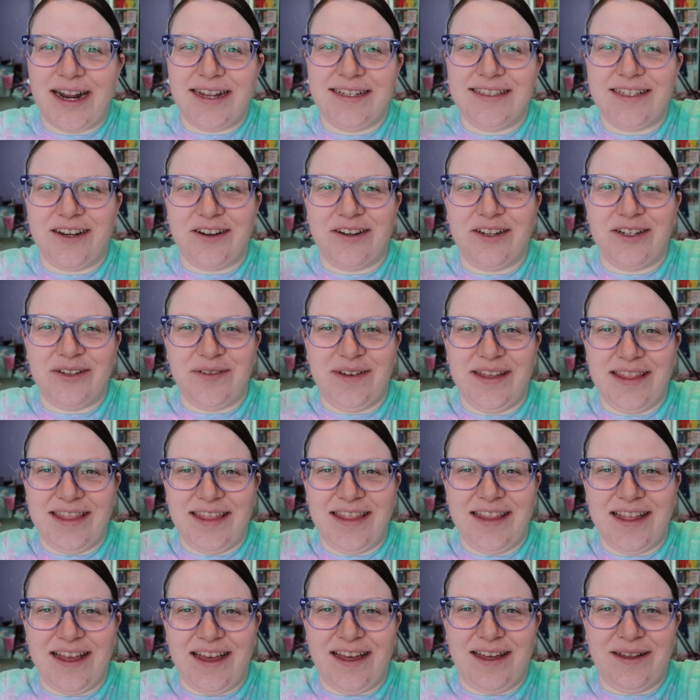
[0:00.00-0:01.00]
I started
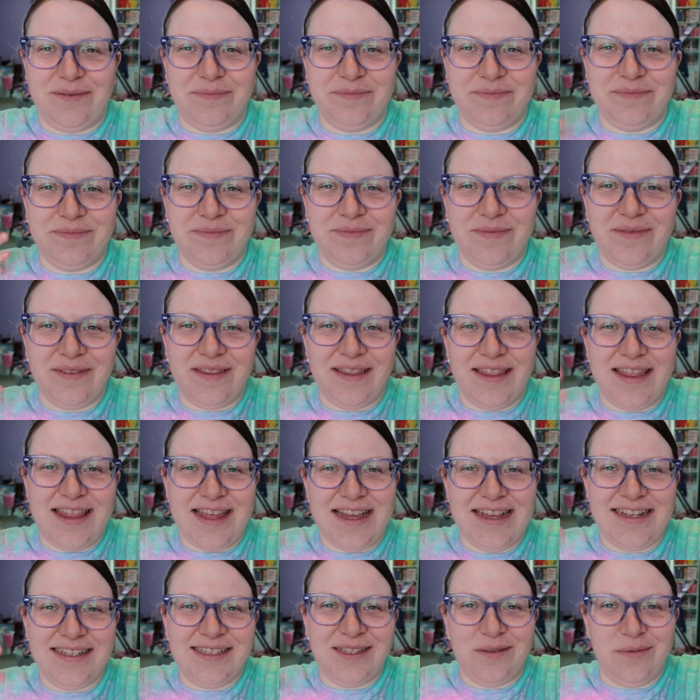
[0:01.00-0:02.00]
doing
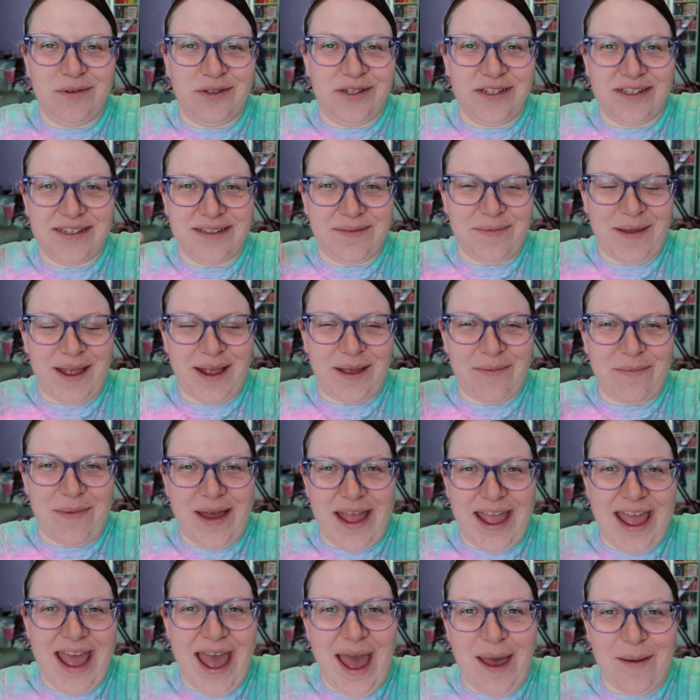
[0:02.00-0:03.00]
this, which is like
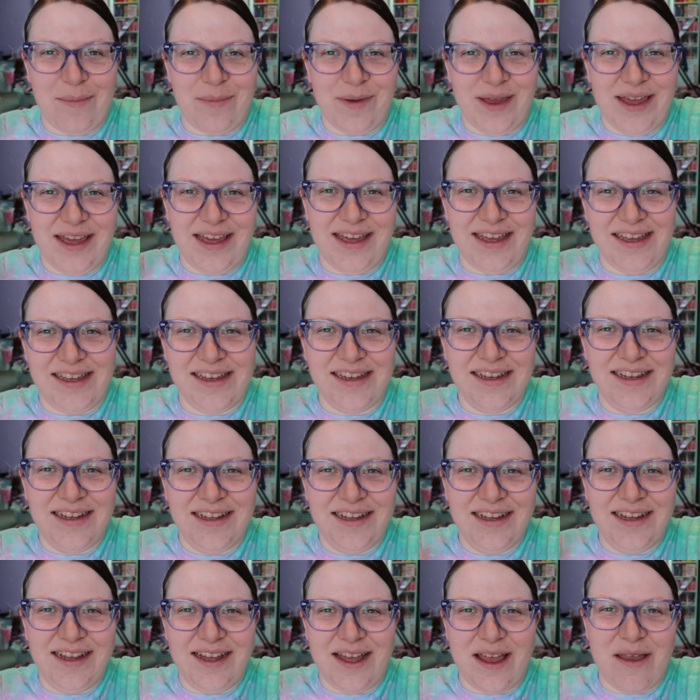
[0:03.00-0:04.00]
my happy
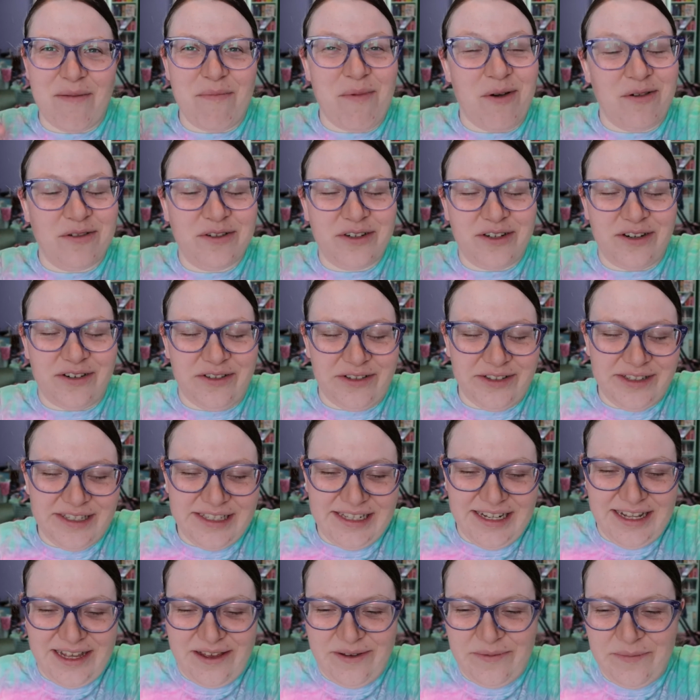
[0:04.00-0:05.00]
emotional
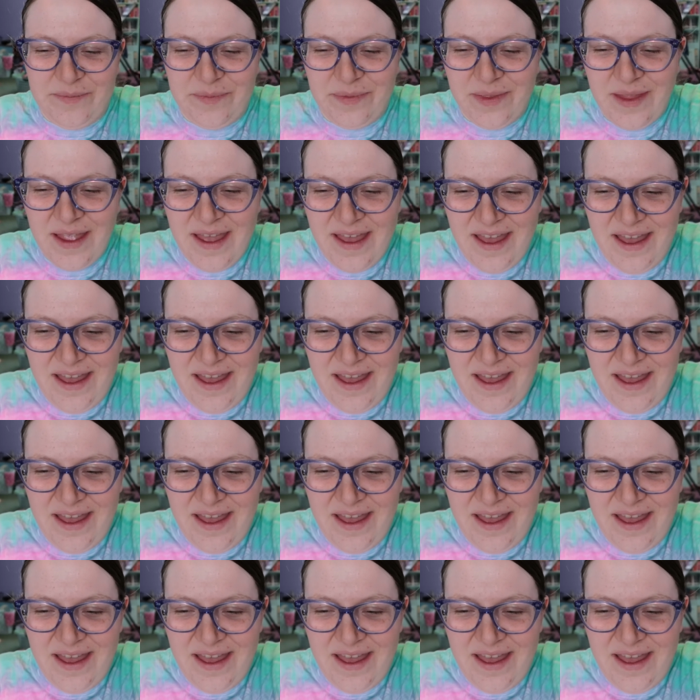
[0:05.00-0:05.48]
stim,